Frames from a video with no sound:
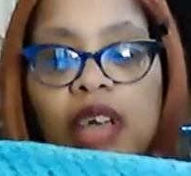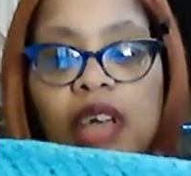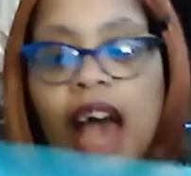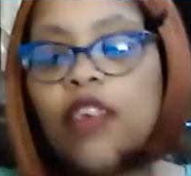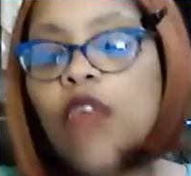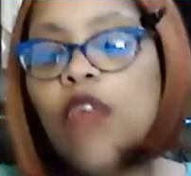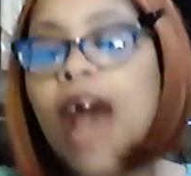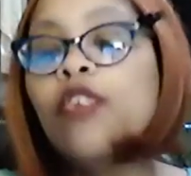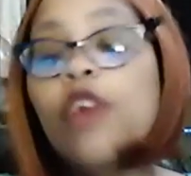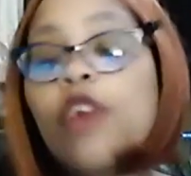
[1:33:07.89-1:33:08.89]
I don't know if
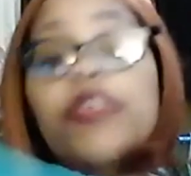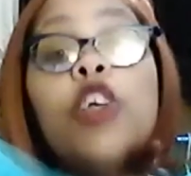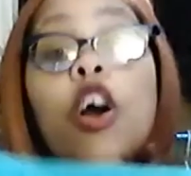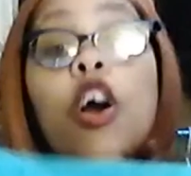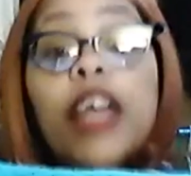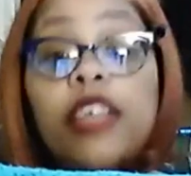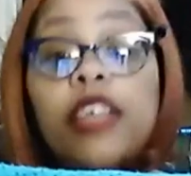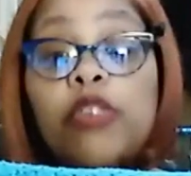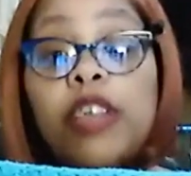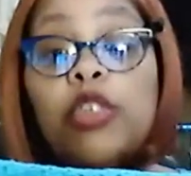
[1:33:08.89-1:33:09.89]
the yarn has stretch